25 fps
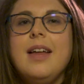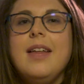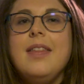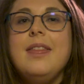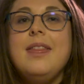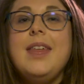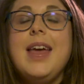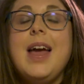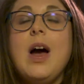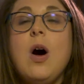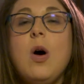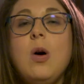
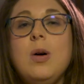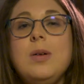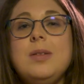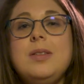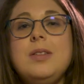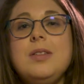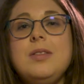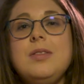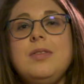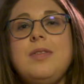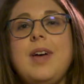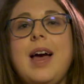They
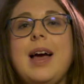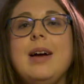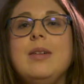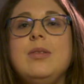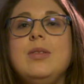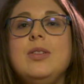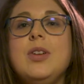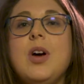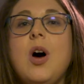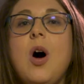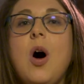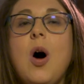also
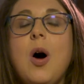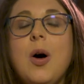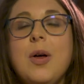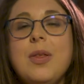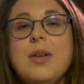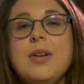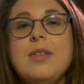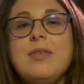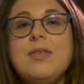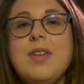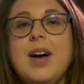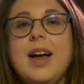found
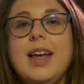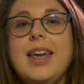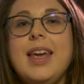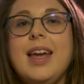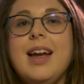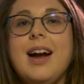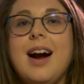other Viking